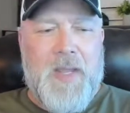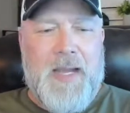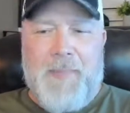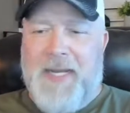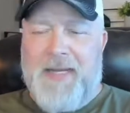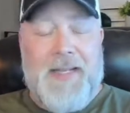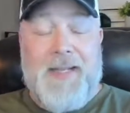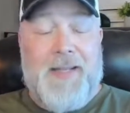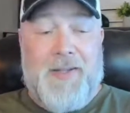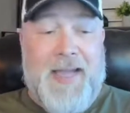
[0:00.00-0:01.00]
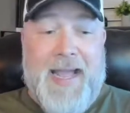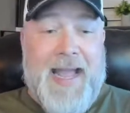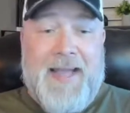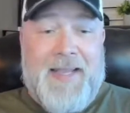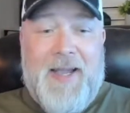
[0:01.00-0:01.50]
I mean,
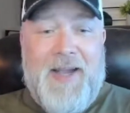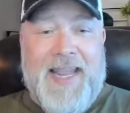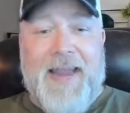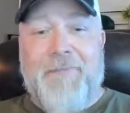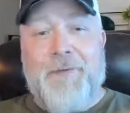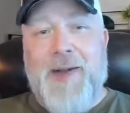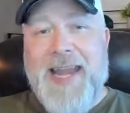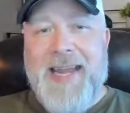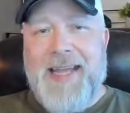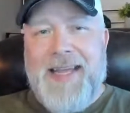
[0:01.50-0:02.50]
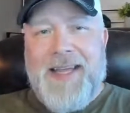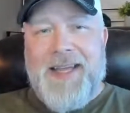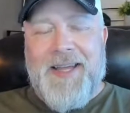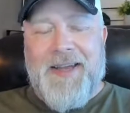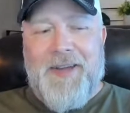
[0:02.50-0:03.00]
every
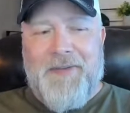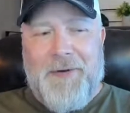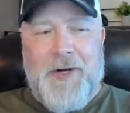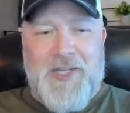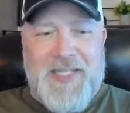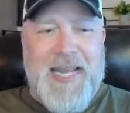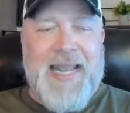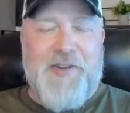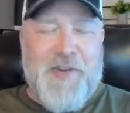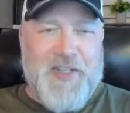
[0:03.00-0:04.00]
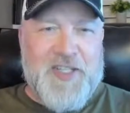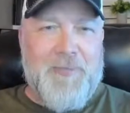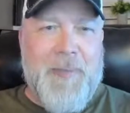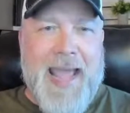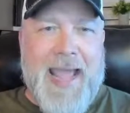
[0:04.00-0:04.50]
First Nations
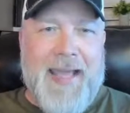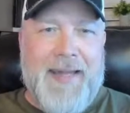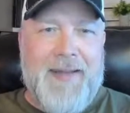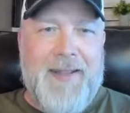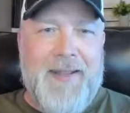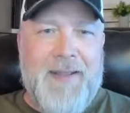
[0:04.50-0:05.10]
band